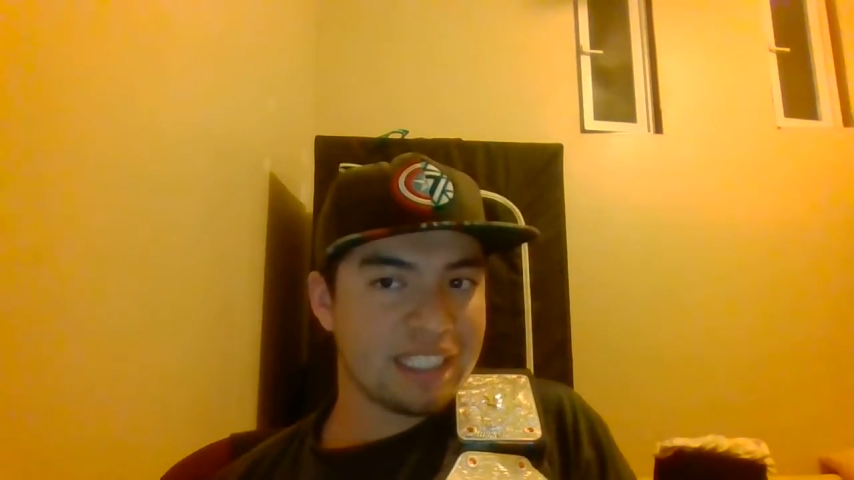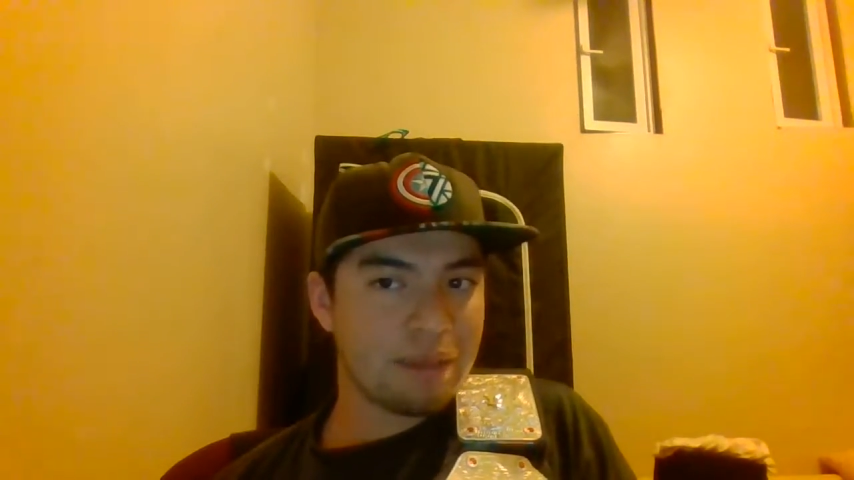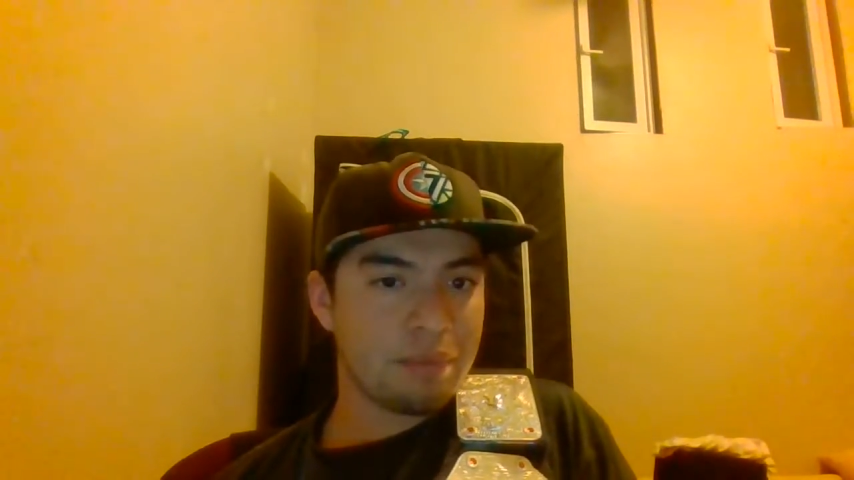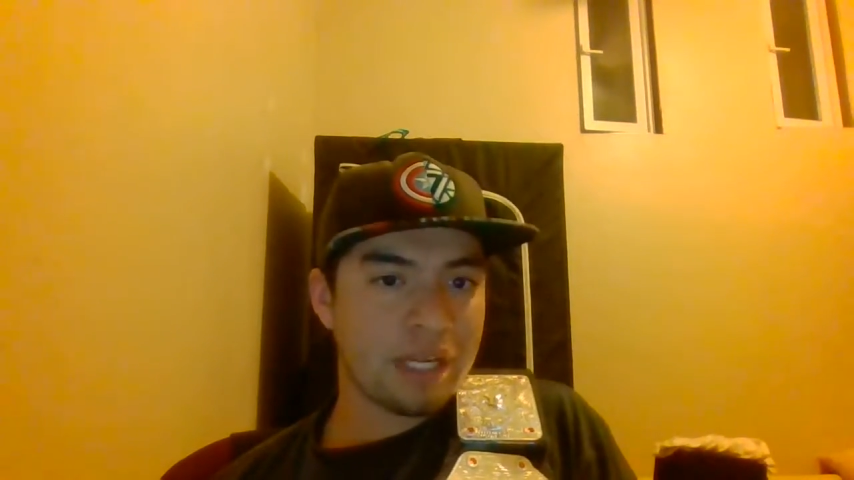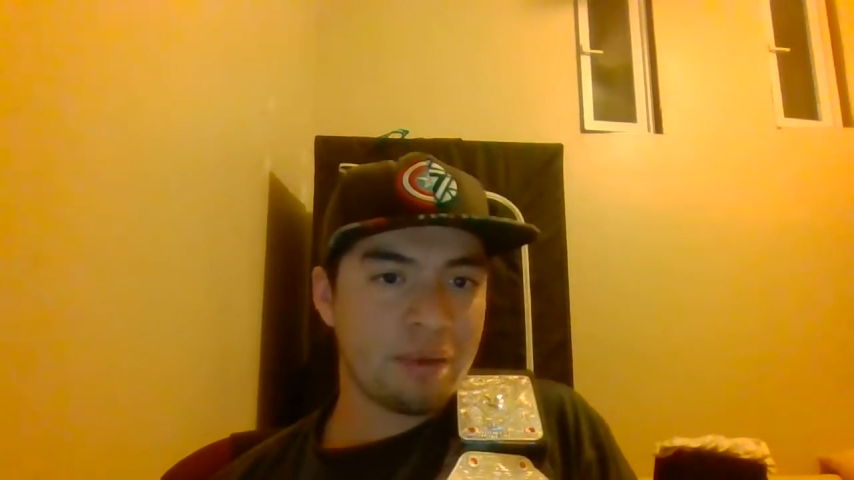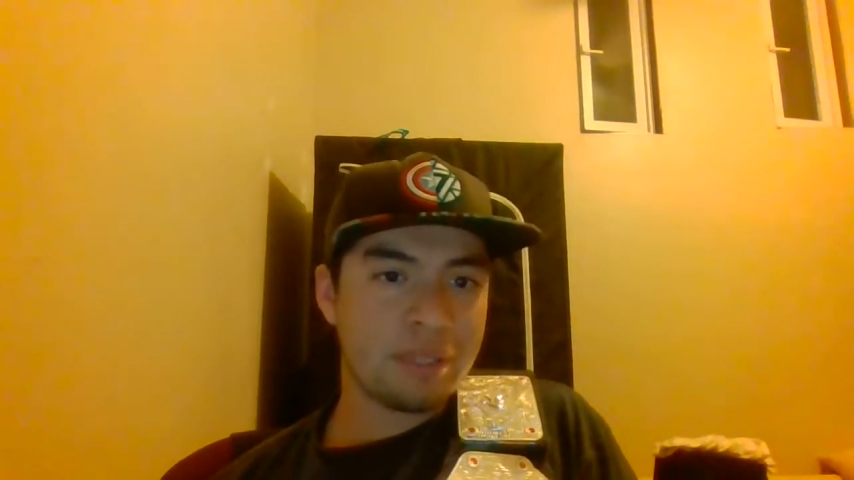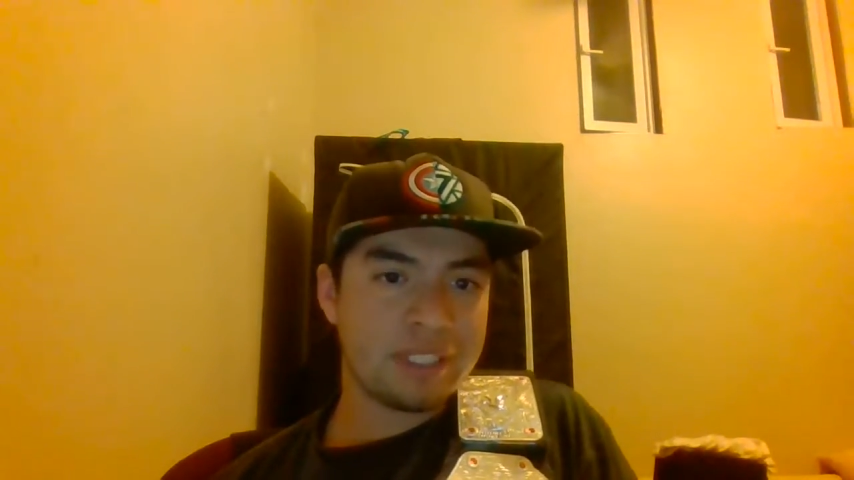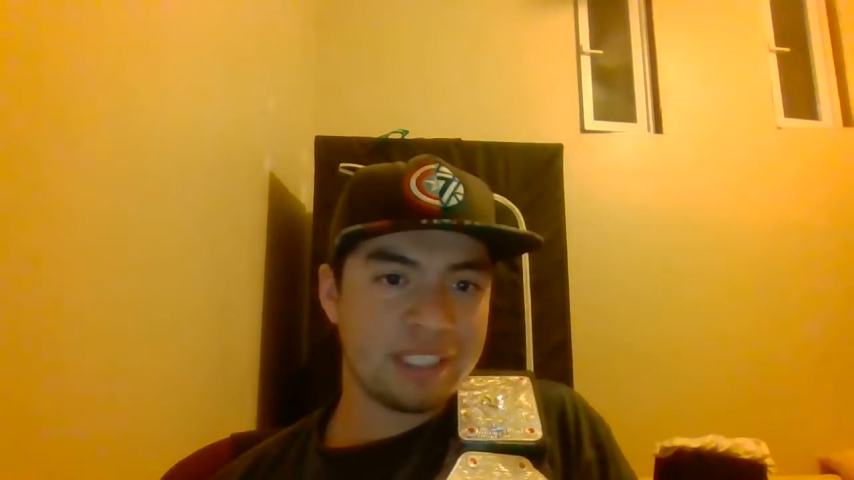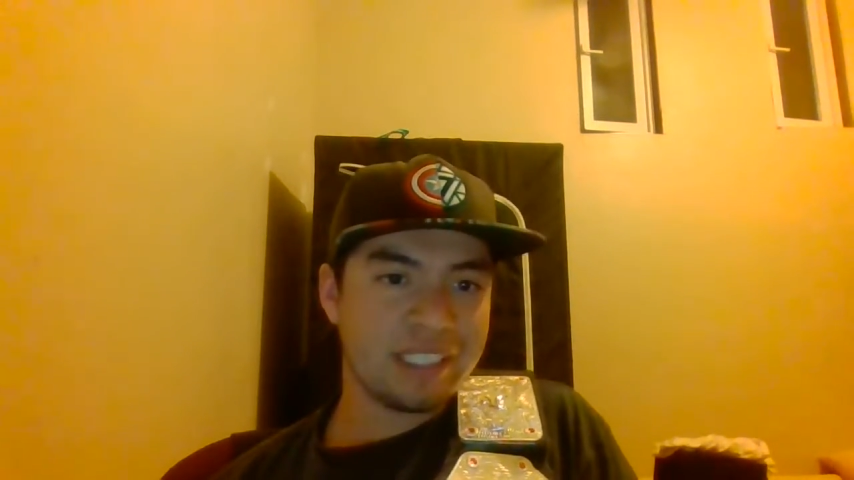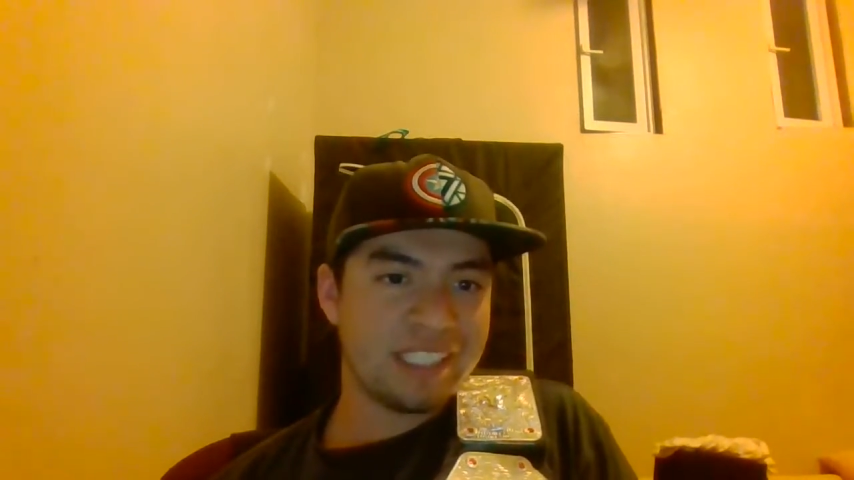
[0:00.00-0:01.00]
I kind of wish
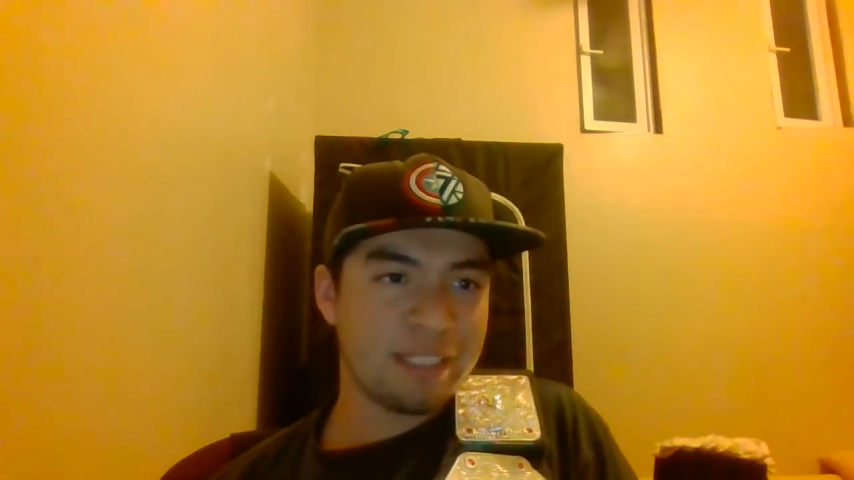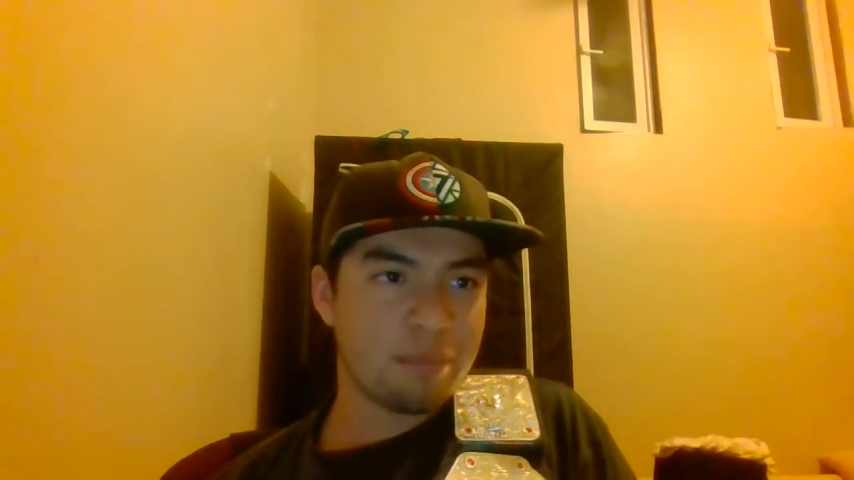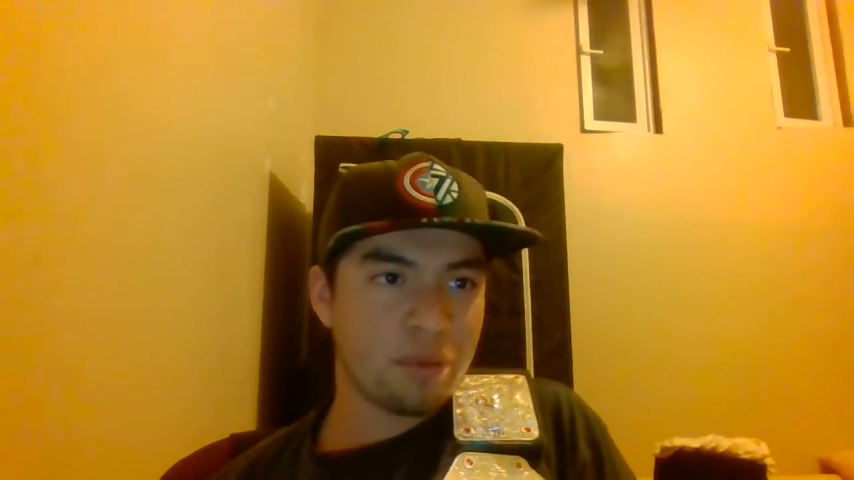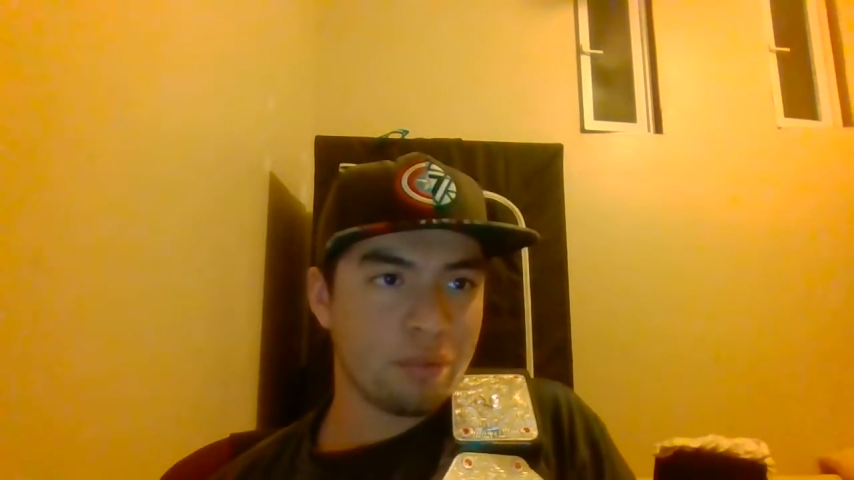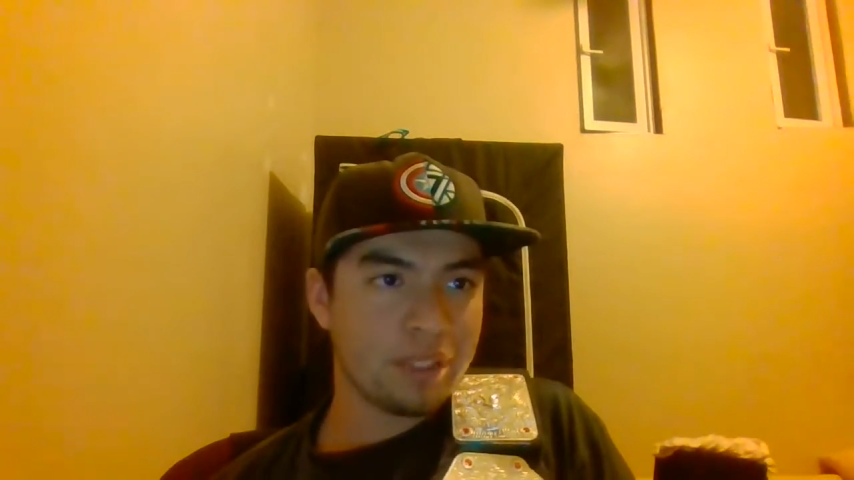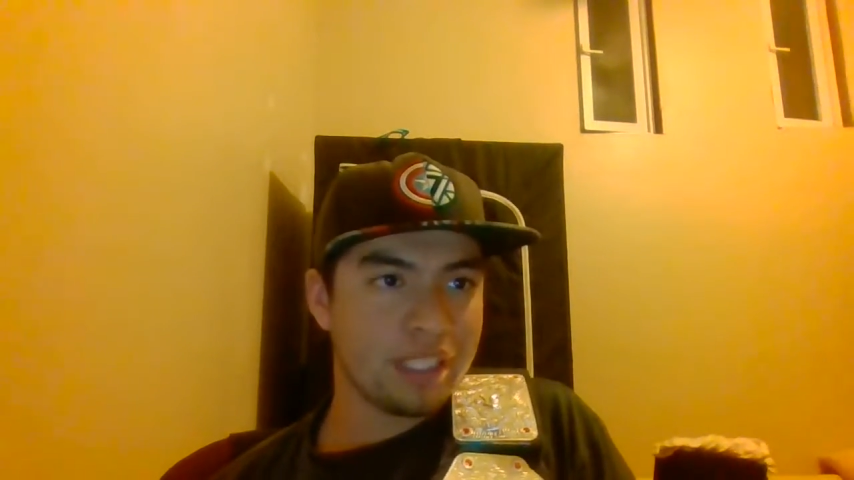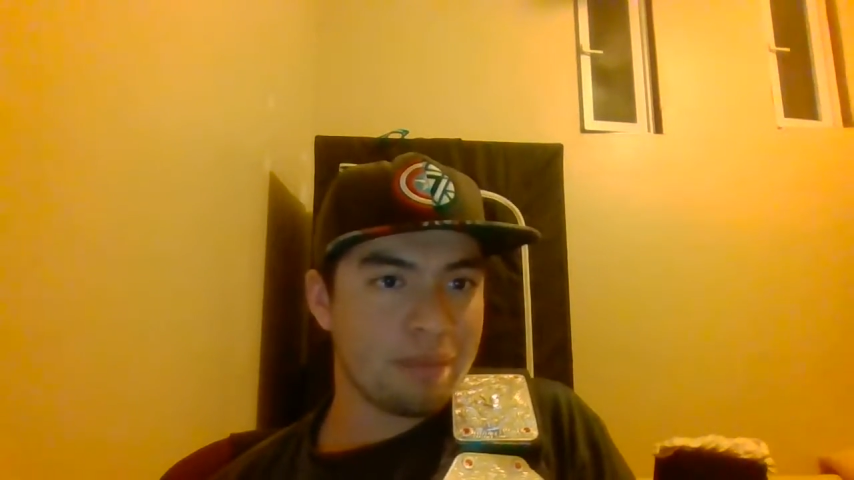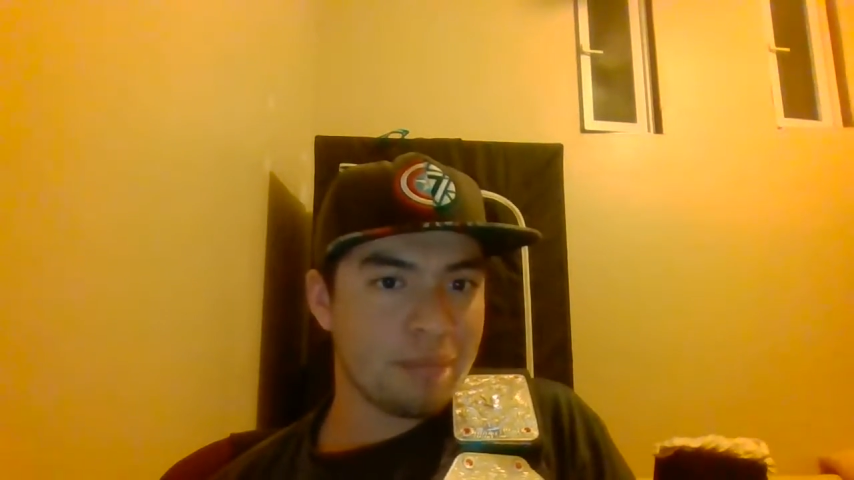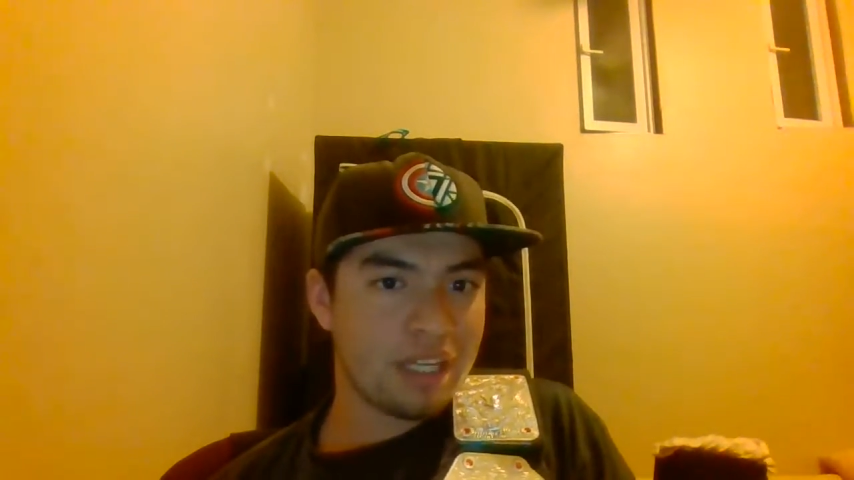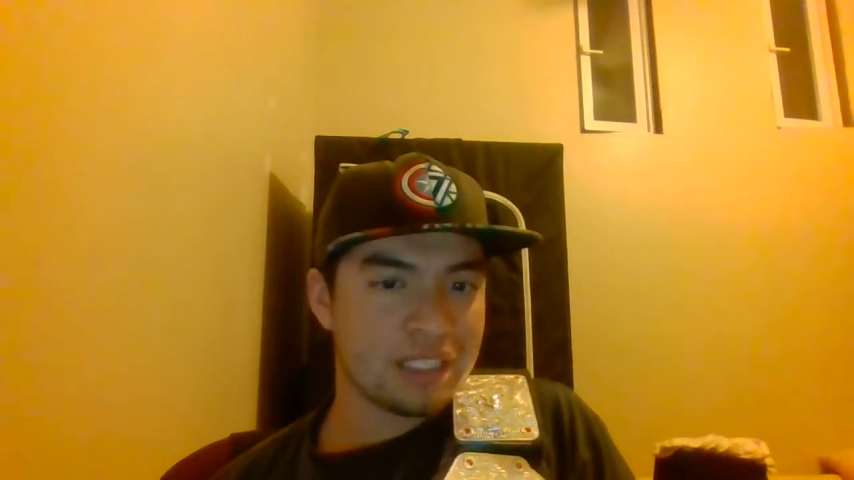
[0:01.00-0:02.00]
they did more with
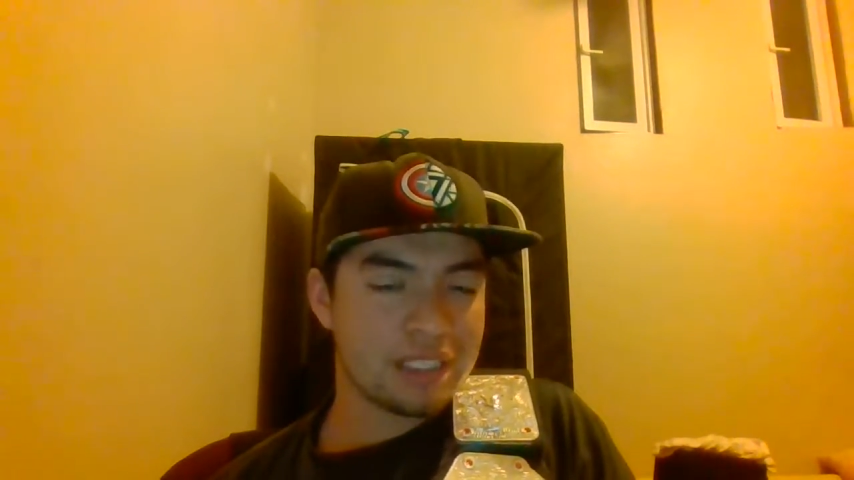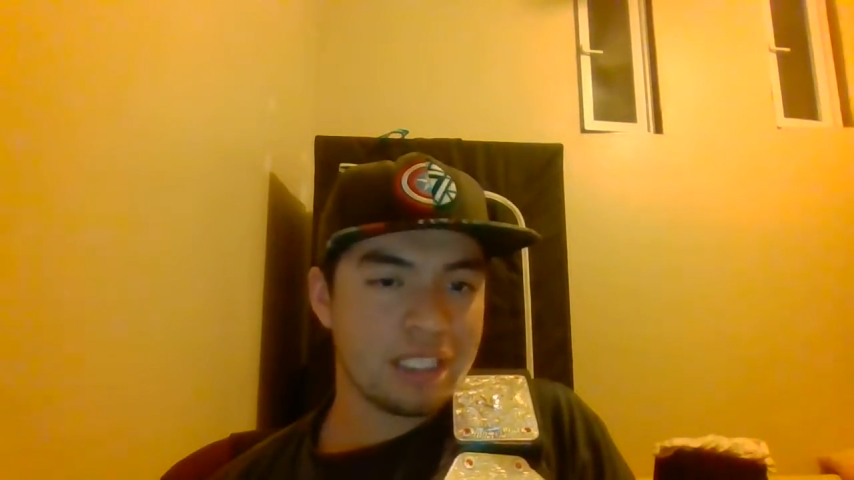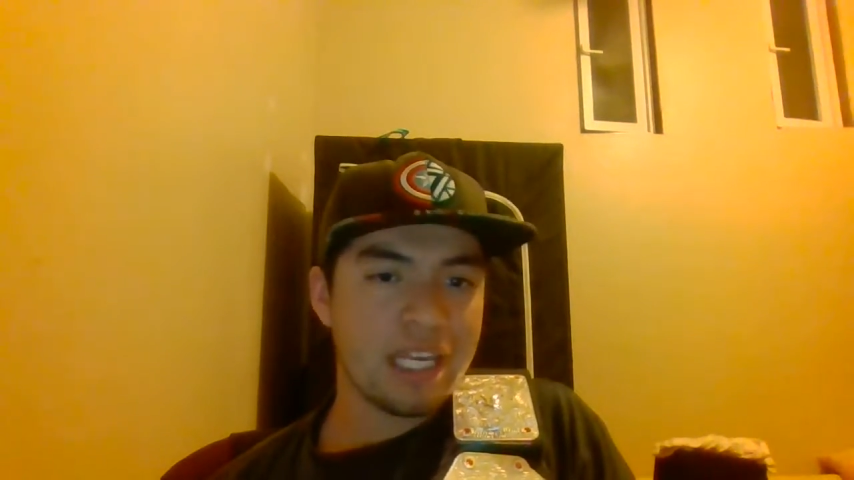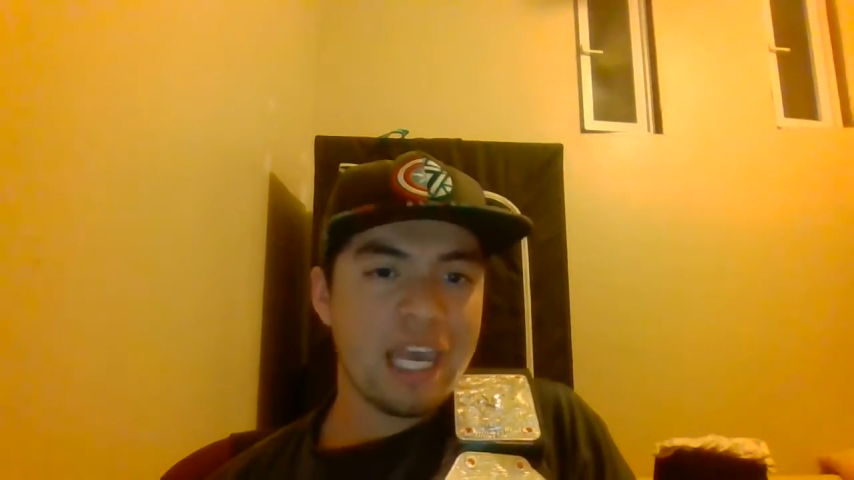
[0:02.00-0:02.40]
them, honestly.